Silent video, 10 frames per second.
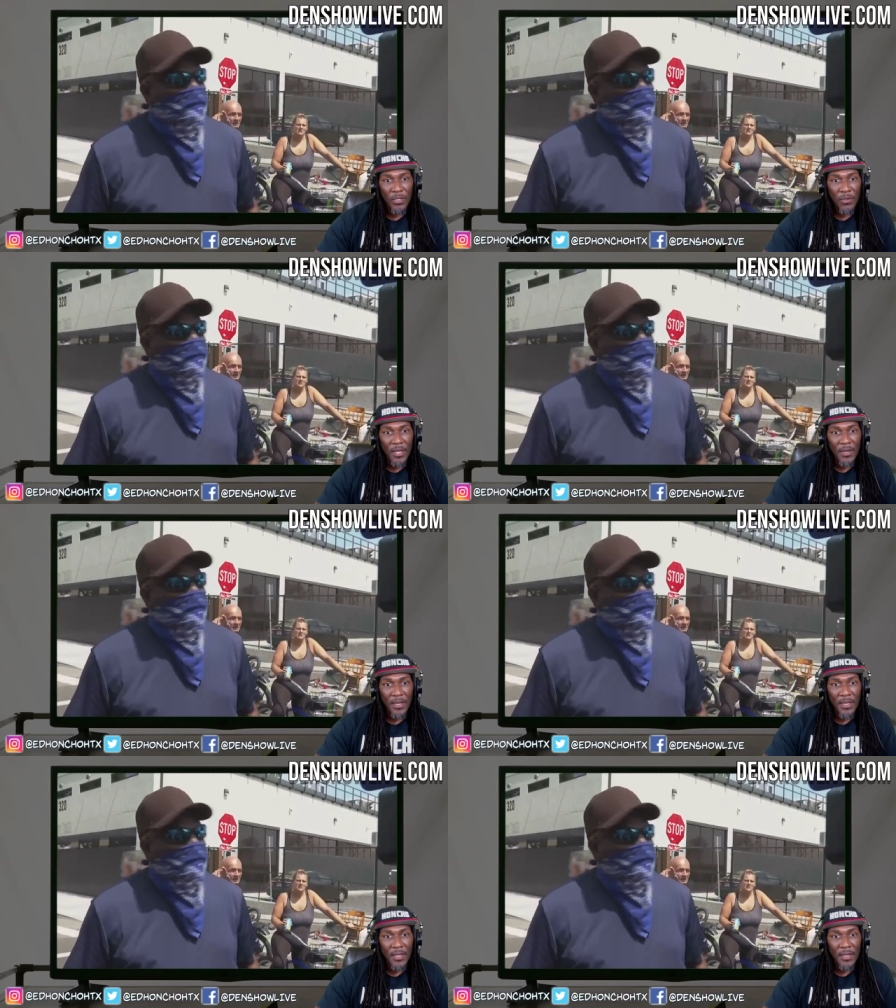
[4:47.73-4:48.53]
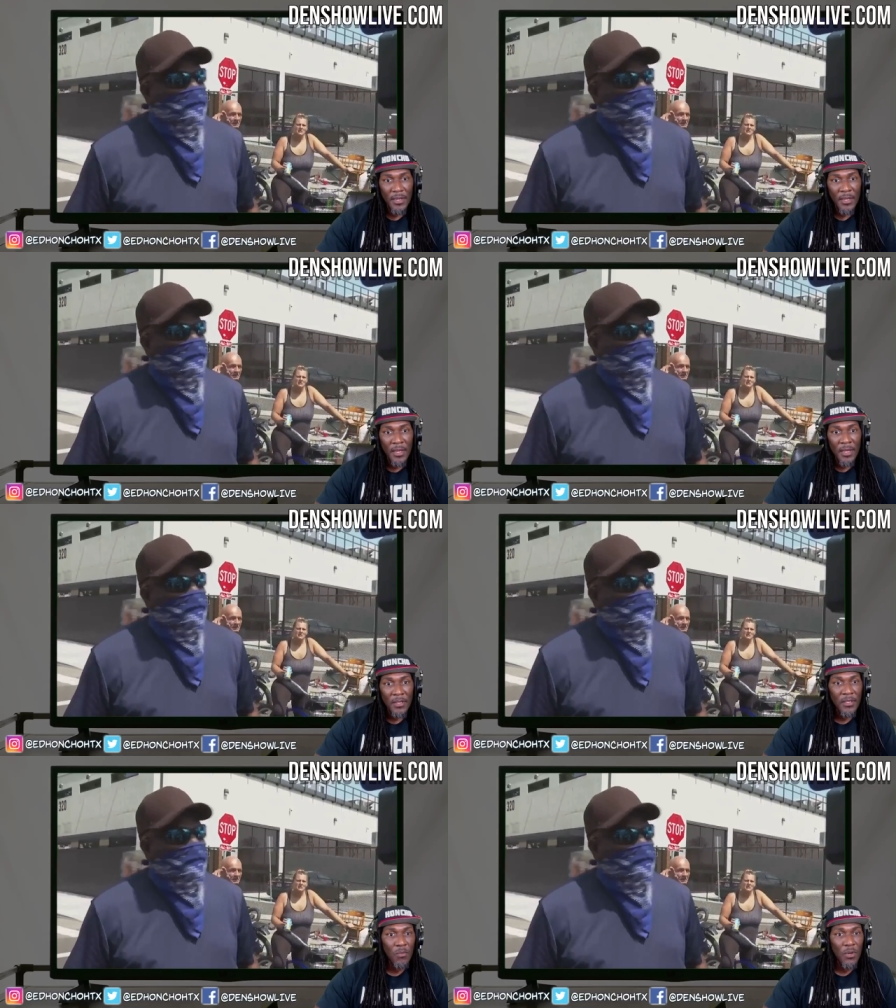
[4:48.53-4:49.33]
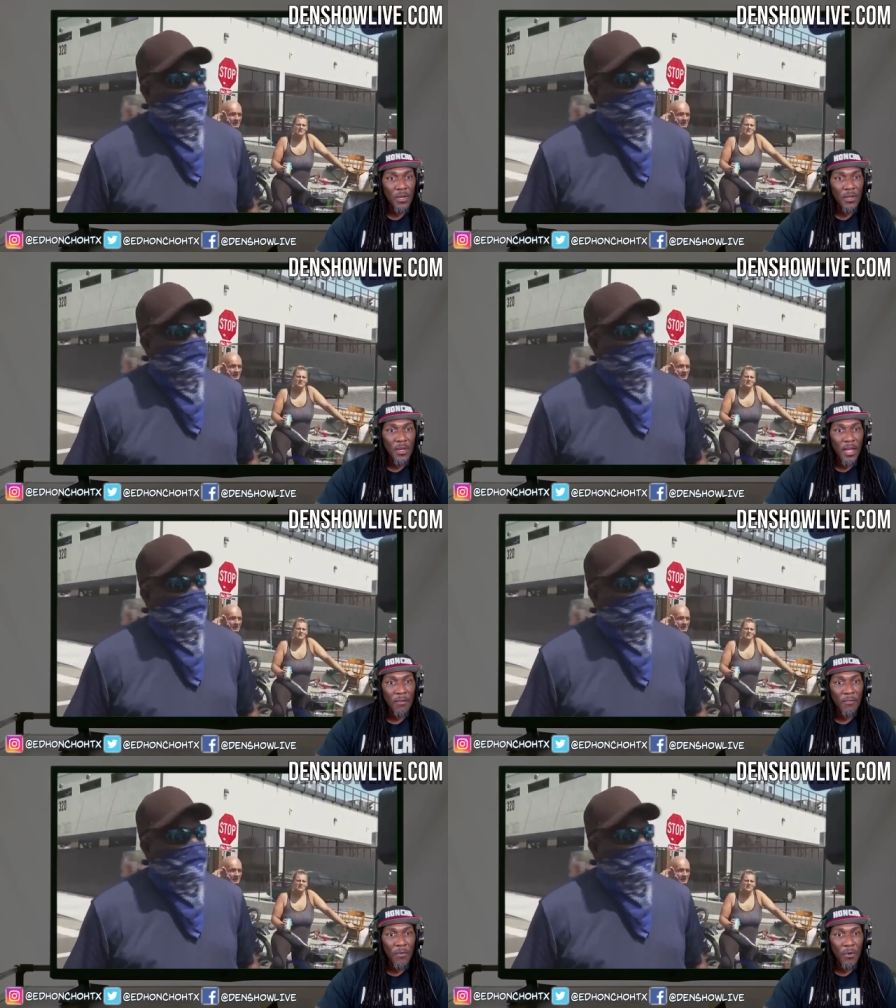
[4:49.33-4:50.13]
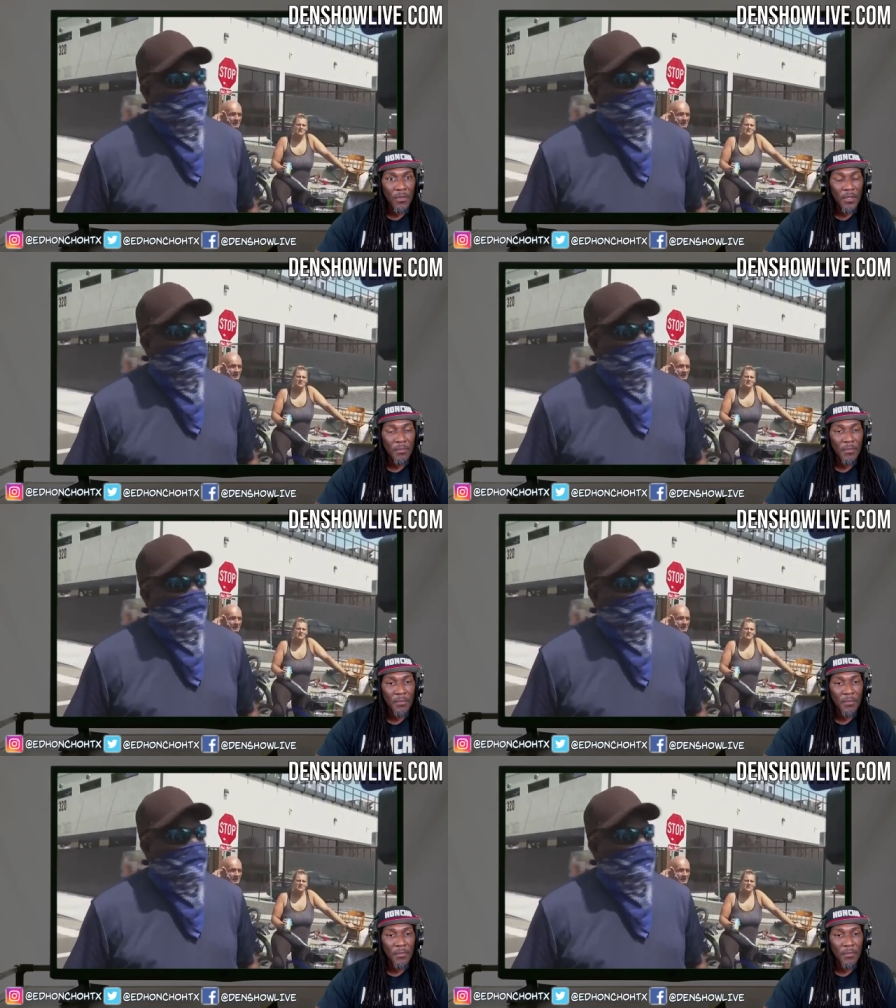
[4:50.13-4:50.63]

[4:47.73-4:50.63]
so they need someone to look out for them.